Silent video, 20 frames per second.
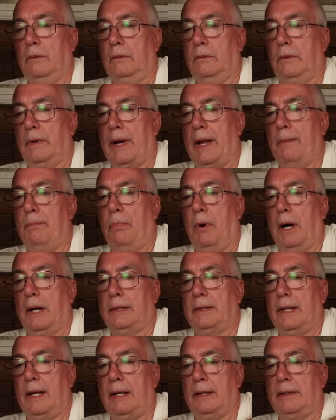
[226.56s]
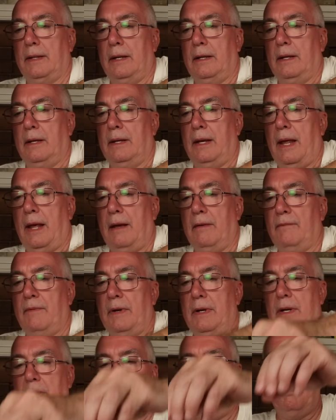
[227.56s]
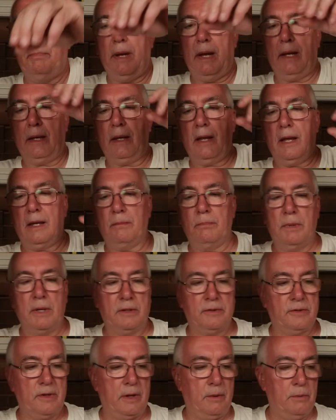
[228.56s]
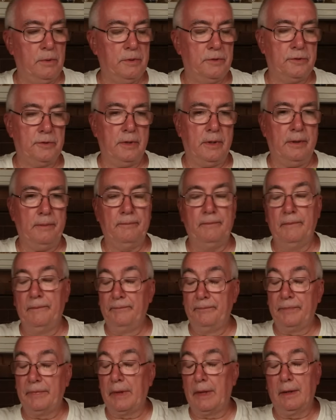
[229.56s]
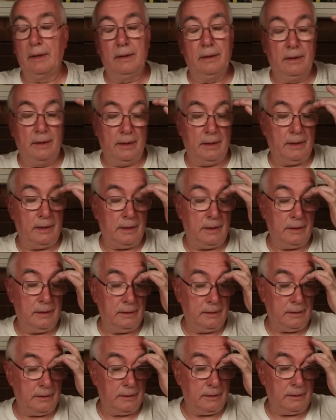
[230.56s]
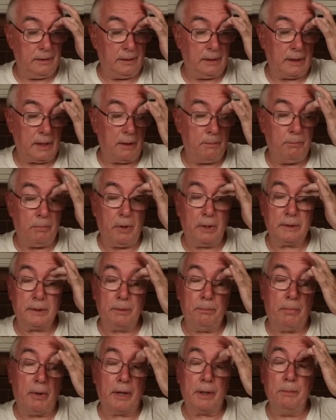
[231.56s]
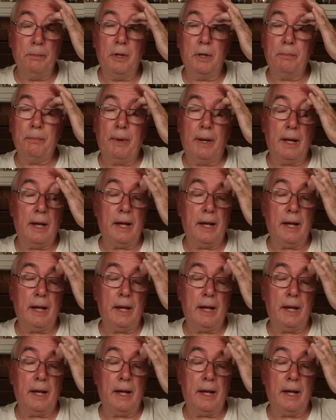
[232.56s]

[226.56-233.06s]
When I bought that, they didn't have any pancake mix. That was, I think I bought the buttermilk by